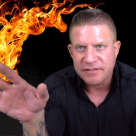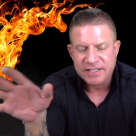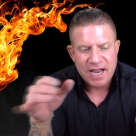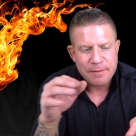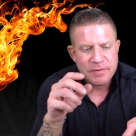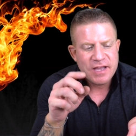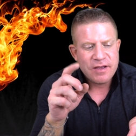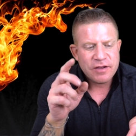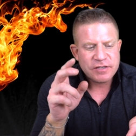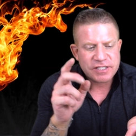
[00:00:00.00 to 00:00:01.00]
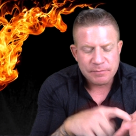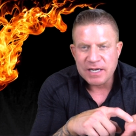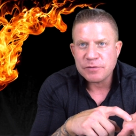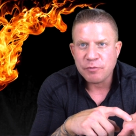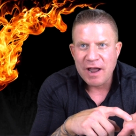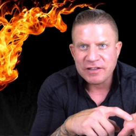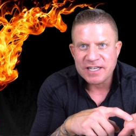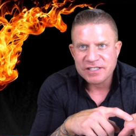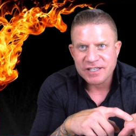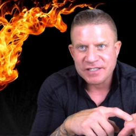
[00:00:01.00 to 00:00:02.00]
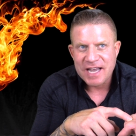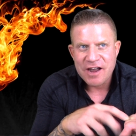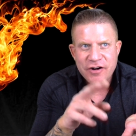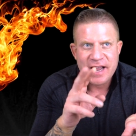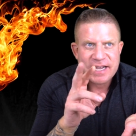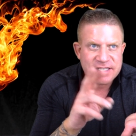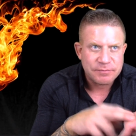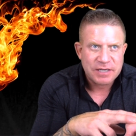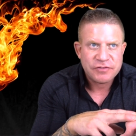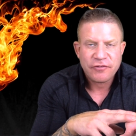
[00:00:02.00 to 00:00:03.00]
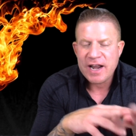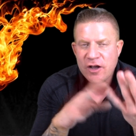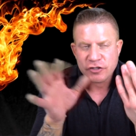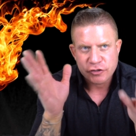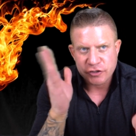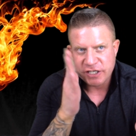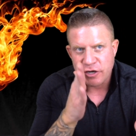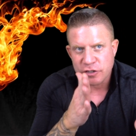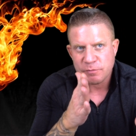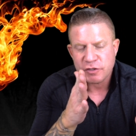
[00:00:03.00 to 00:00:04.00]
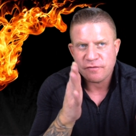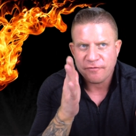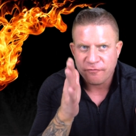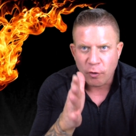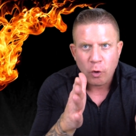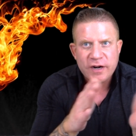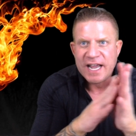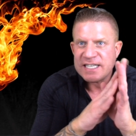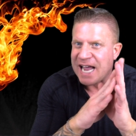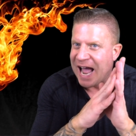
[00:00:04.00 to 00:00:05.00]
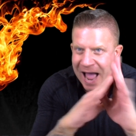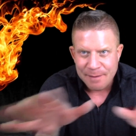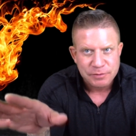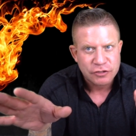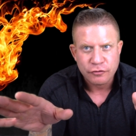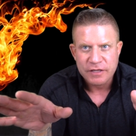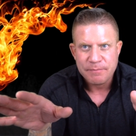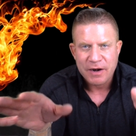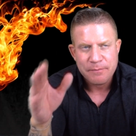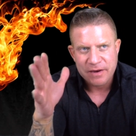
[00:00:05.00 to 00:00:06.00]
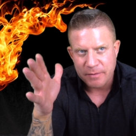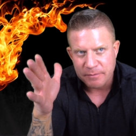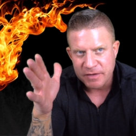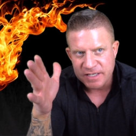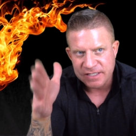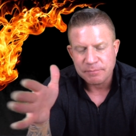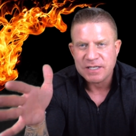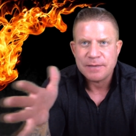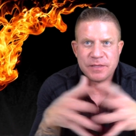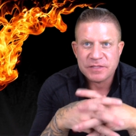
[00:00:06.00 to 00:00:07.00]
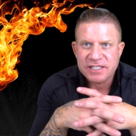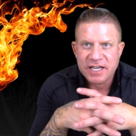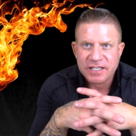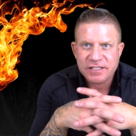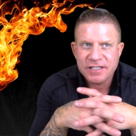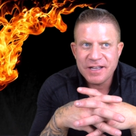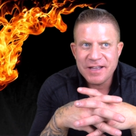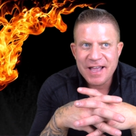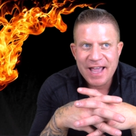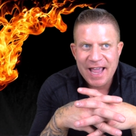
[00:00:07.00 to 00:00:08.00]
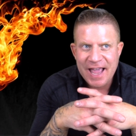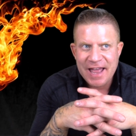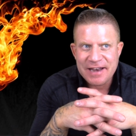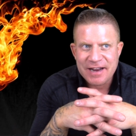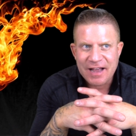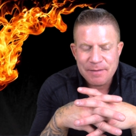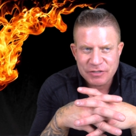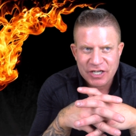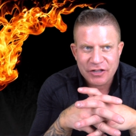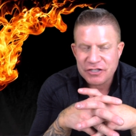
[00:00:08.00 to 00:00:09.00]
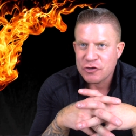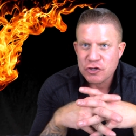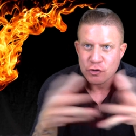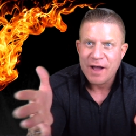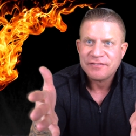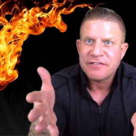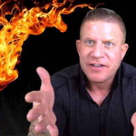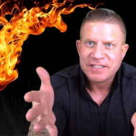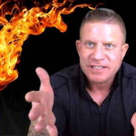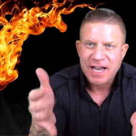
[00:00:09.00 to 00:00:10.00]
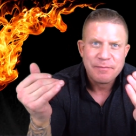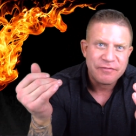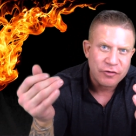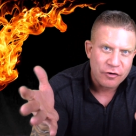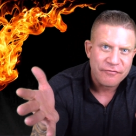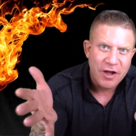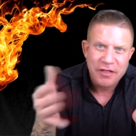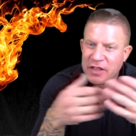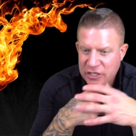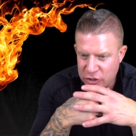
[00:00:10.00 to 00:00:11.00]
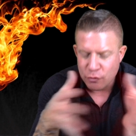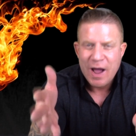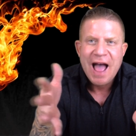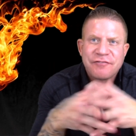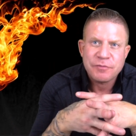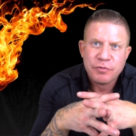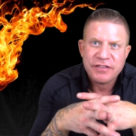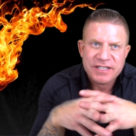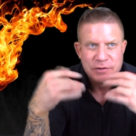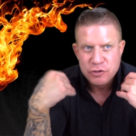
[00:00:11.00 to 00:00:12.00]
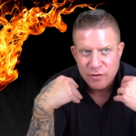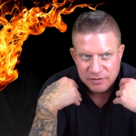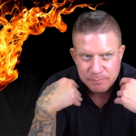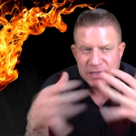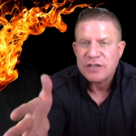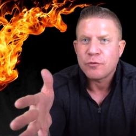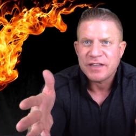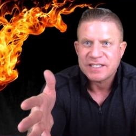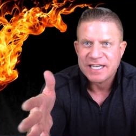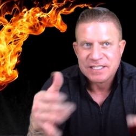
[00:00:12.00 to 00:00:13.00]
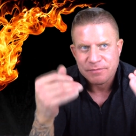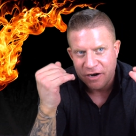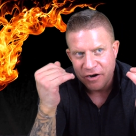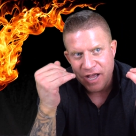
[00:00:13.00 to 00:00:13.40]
of the time. Sometimes private lessons on Saturday, and sometimes Friday also. So she goes 4 days, absolutely bare minimum, sometimes up to six. And I'm telling you, so you have to invest the time. If you're a father, like, you have to put in the time. You have to be the one that takes them there,